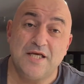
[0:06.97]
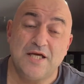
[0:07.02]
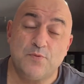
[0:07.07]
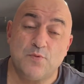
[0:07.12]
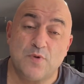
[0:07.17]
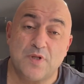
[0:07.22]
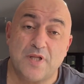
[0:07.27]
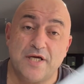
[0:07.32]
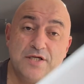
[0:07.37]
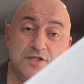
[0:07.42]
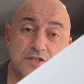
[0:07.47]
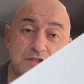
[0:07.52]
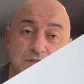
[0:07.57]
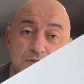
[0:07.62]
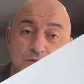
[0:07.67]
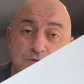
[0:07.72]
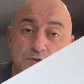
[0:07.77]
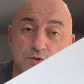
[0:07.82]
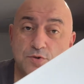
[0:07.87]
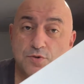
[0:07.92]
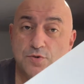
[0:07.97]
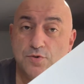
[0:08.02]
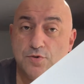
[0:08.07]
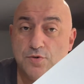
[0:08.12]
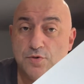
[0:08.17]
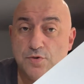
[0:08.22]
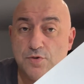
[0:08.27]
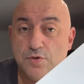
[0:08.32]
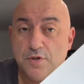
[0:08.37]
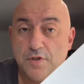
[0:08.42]
in relation
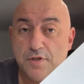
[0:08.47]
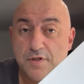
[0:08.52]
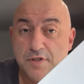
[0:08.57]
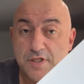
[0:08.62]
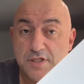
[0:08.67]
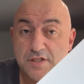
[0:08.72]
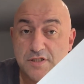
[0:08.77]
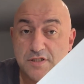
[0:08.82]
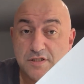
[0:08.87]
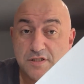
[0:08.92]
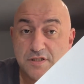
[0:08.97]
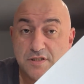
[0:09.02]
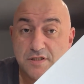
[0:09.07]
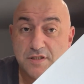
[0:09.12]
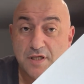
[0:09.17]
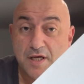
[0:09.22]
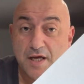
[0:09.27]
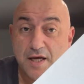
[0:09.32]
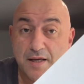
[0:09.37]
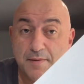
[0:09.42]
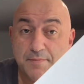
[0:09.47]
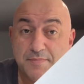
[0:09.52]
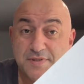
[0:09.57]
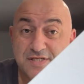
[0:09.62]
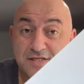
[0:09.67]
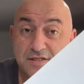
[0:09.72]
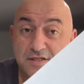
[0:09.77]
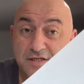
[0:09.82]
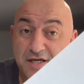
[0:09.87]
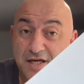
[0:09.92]
to this um,
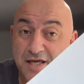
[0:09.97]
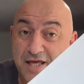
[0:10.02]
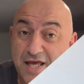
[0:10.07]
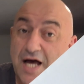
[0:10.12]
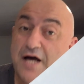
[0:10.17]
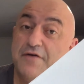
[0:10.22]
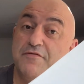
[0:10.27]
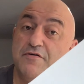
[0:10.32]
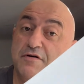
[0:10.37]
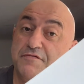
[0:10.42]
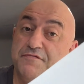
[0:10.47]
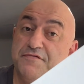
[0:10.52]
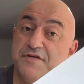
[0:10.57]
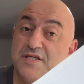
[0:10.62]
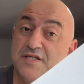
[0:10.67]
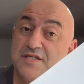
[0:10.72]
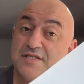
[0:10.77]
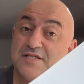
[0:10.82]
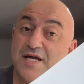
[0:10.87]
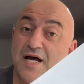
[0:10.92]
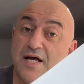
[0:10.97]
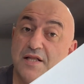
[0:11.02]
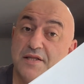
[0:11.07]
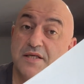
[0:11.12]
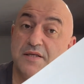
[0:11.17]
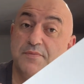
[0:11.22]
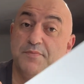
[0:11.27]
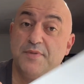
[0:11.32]
silicon cover for your Starlink